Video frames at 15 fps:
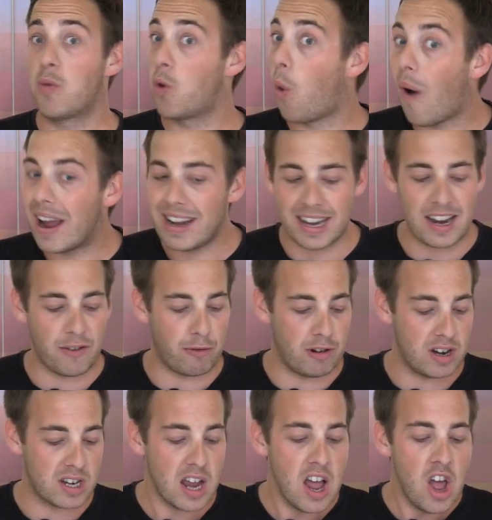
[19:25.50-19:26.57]
quite
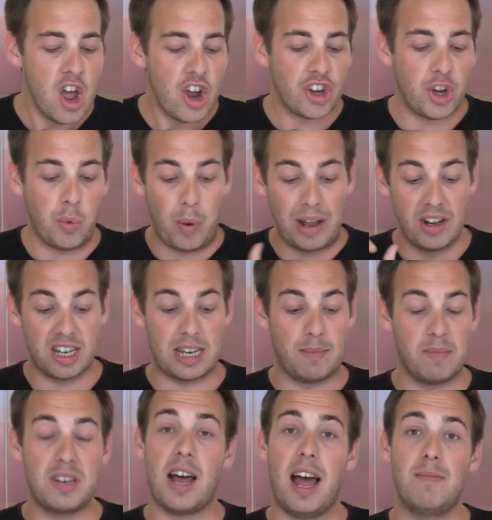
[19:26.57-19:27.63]
different. You will
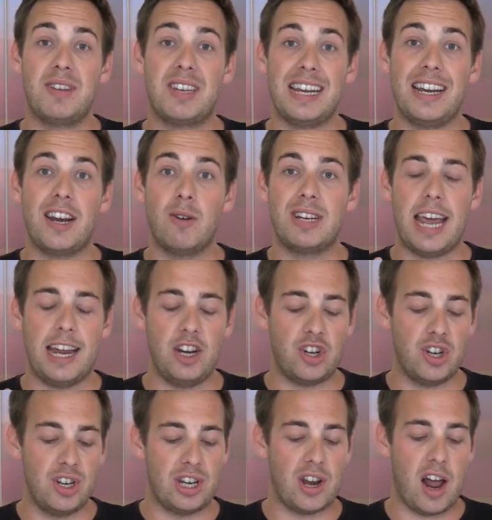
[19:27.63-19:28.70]
sometimes see
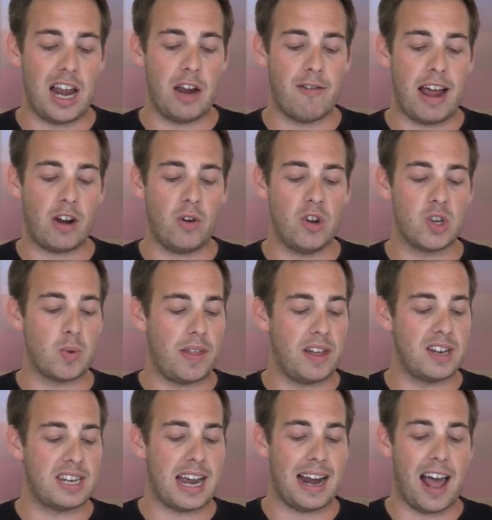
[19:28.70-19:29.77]
notations in earlier records where
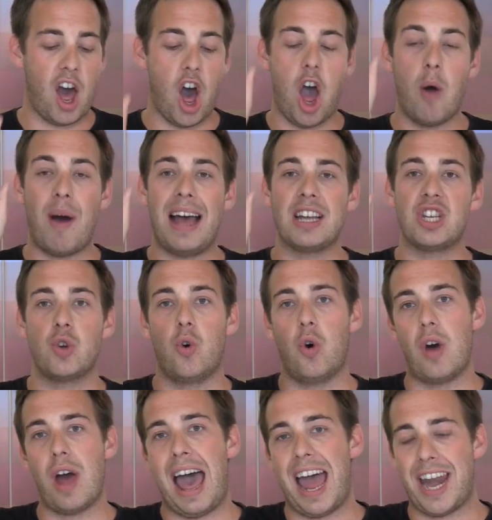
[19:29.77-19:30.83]
they'll say like OS
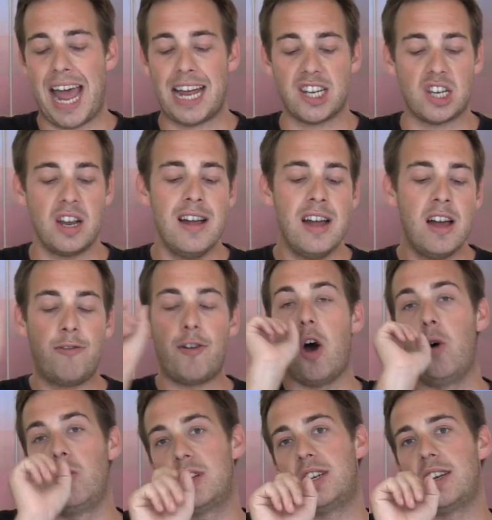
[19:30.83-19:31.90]
or NS for
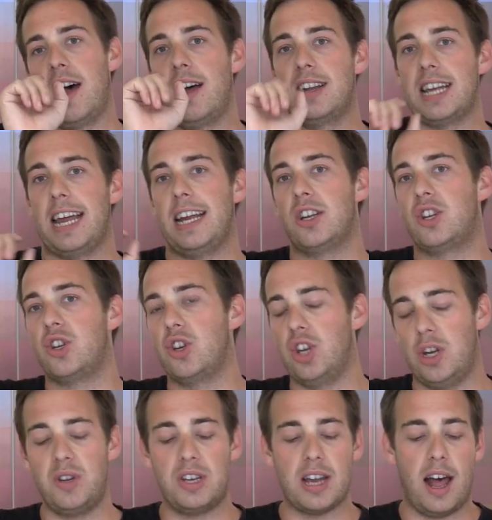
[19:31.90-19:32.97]
old style dates,
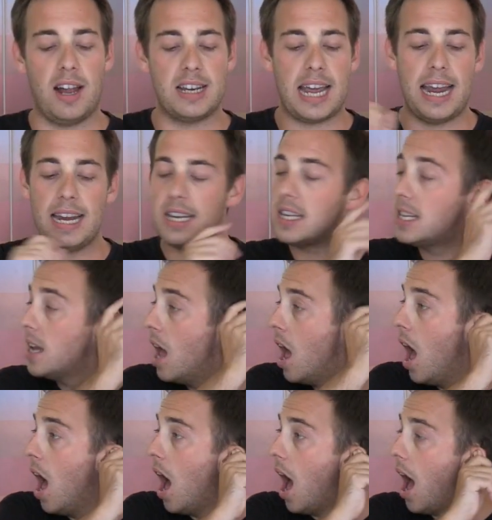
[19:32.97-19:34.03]
new style dates.
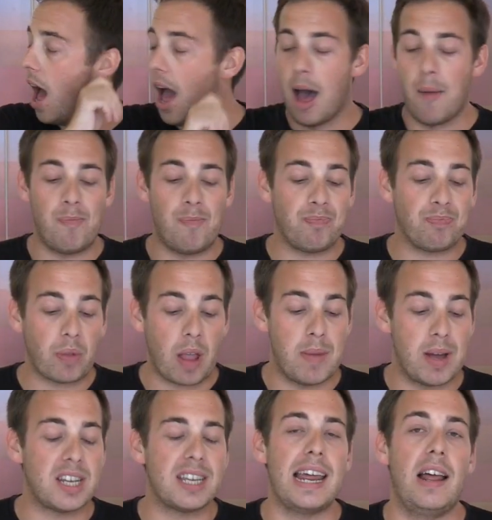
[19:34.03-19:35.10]

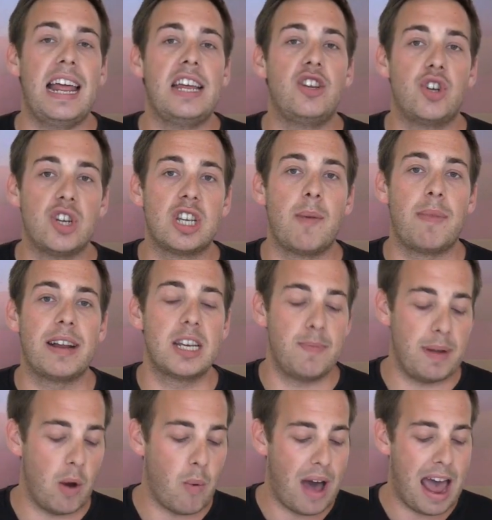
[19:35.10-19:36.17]
But still, it's just something
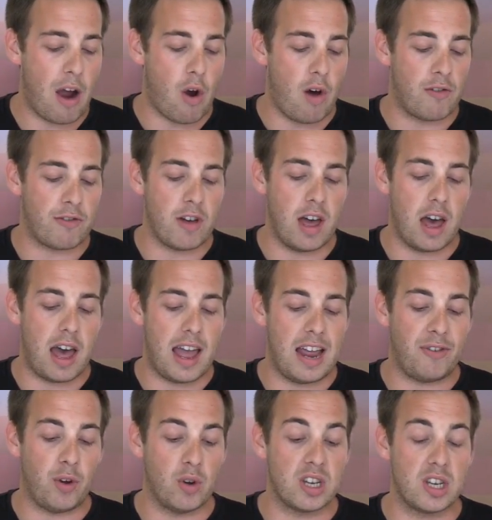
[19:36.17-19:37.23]
to be aware of
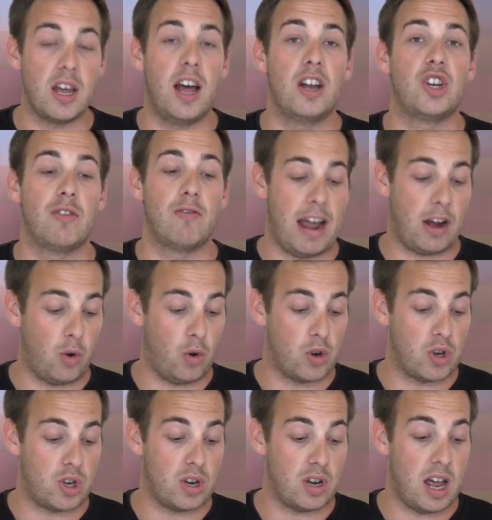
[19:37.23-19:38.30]
if you're searching
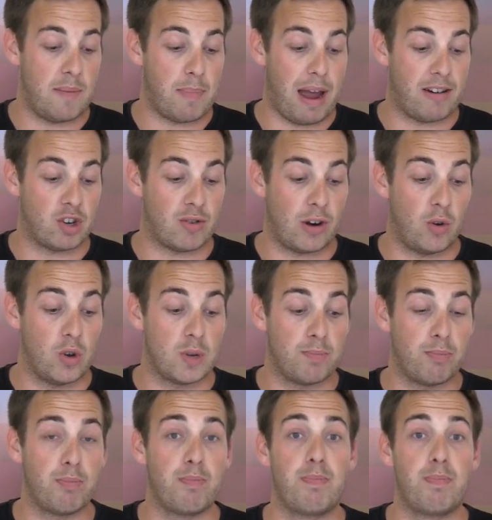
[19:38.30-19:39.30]
records, parish records,